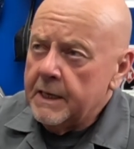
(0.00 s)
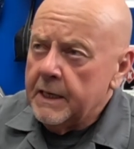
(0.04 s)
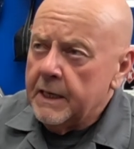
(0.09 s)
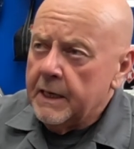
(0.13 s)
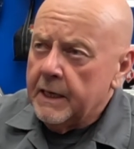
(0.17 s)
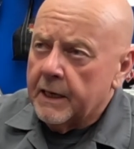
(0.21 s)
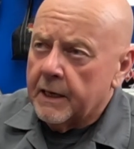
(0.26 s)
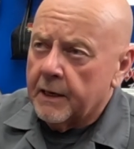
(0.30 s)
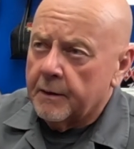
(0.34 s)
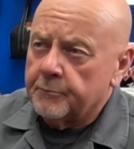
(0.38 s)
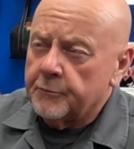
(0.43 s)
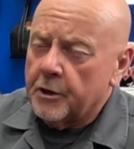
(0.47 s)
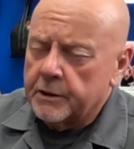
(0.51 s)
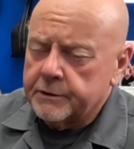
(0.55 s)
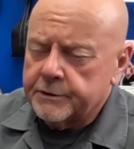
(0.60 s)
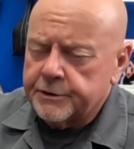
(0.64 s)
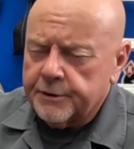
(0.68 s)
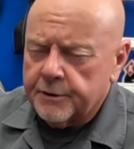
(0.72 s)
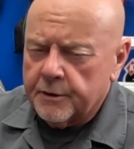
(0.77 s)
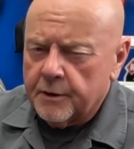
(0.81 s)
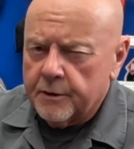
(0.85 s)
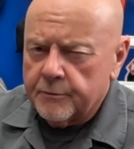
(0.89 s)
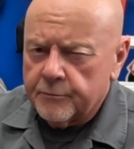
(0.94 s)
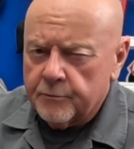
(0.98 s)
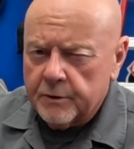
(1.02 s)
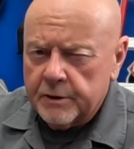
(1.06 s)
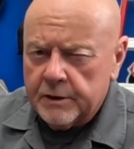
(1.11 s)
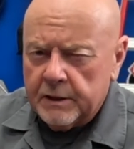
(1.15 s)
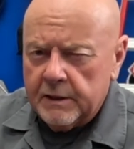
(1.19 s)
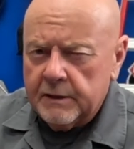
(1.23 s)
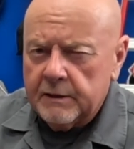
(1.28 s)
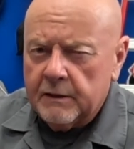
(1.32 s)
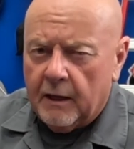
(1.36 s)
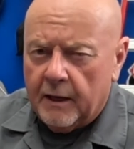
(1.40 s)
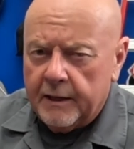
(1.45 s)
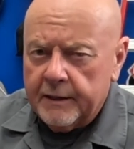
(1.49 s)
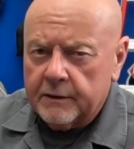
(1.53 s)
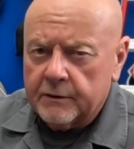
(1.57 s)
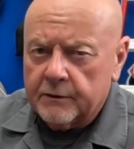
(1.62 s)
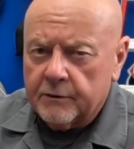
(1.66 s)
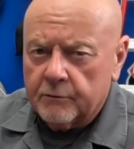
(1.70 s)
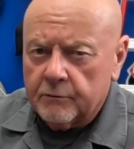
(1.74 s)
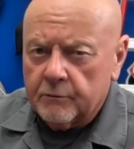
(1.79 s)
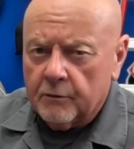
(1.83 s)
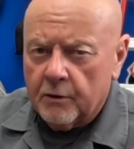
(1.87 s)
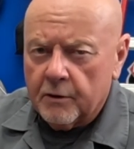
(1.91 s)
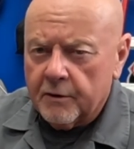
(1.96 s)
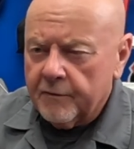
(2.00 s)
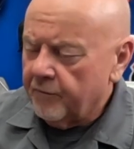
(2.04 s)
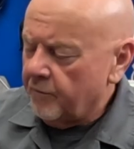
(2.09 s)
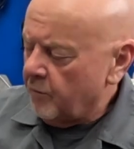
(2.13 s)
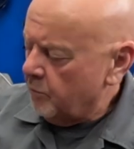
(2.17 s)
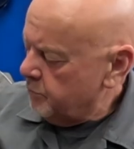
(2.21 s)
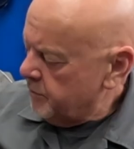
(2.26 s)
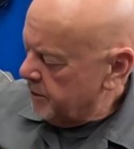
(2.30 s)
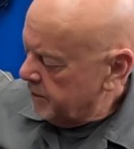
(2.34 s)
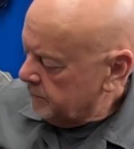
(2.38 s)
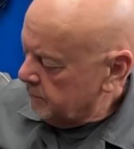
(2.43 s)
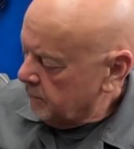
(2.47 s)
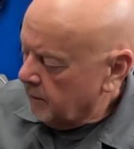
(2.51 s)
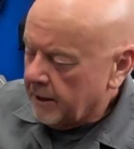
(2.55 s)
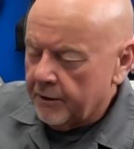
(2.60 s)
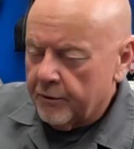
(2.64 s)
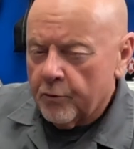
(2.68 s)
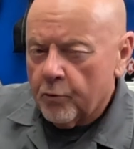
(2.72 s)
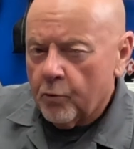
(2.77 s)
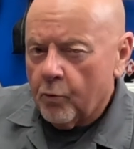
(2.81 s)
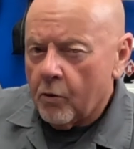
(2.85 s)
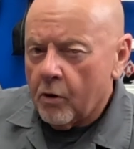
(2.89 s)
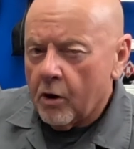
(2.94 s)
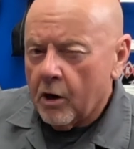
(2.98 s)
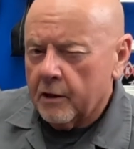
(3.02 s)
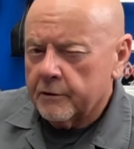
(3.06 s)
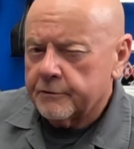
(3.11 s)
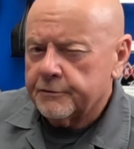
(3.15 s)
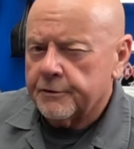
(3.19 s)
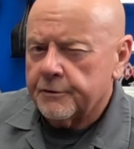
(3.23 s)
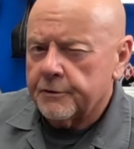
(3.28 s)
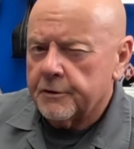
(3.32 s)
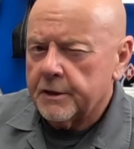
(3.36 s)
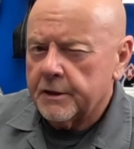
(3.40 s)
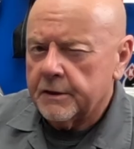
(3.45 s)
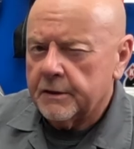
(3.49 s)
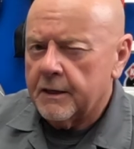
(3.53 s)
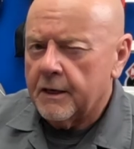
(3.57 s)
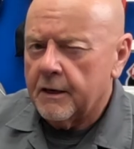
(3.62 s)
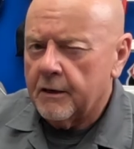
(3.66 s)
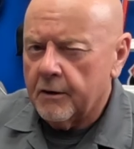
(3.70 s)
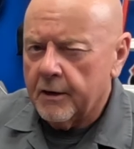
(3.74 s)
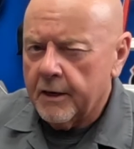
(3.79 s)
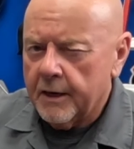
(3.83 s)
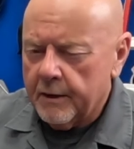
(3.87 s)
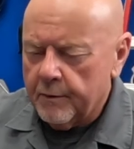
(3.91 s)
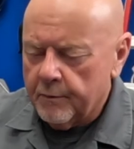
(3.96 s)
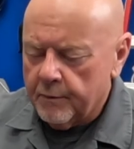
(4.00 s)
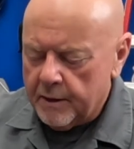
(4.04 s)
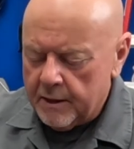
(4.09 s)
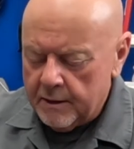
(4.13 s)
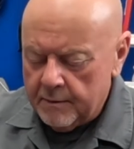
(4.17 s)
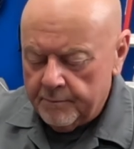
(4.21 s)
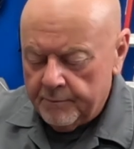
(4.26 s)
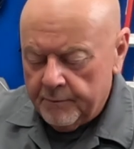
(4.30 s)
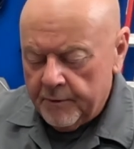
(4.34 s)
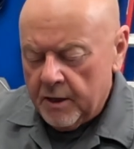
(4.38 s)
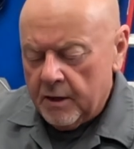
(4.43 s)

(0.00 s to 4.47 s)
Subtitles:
and I'm not sure I really like the look of a big leather washer in there anyway,